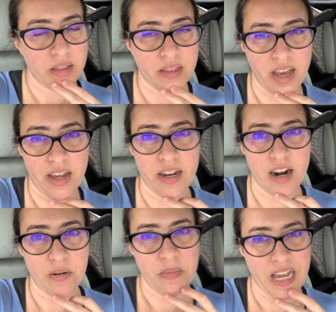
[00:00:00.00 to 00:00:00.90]
that
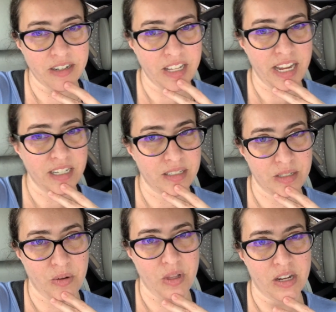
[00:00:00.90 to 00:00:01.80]
our Madeline is
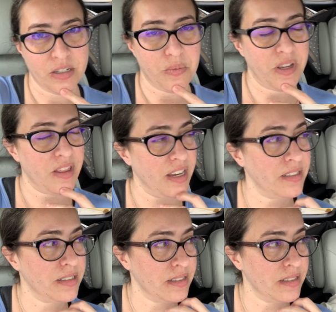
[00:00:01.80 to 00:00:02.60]
no longer with us.